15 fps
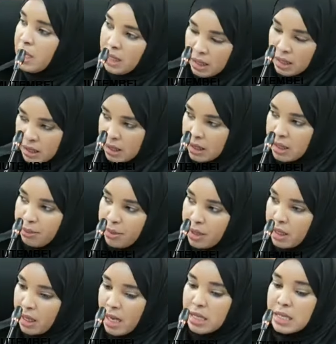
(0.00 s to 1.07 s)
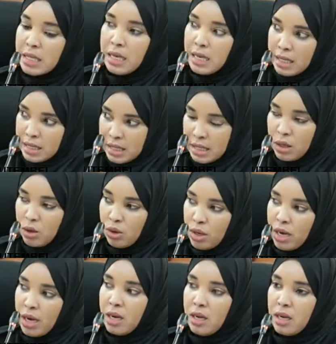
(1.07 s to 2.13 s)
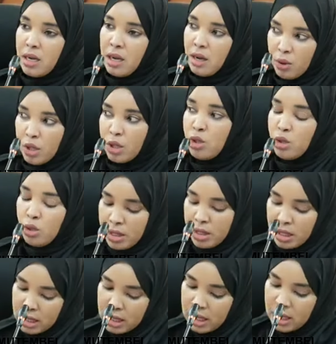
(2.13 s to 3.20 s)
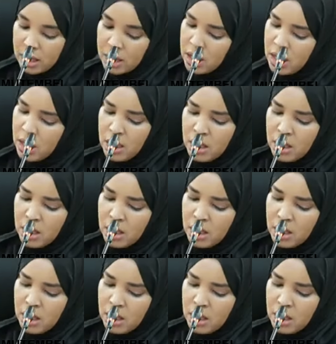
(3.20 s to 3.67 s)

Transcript: That is something as a lawyer I want to understand.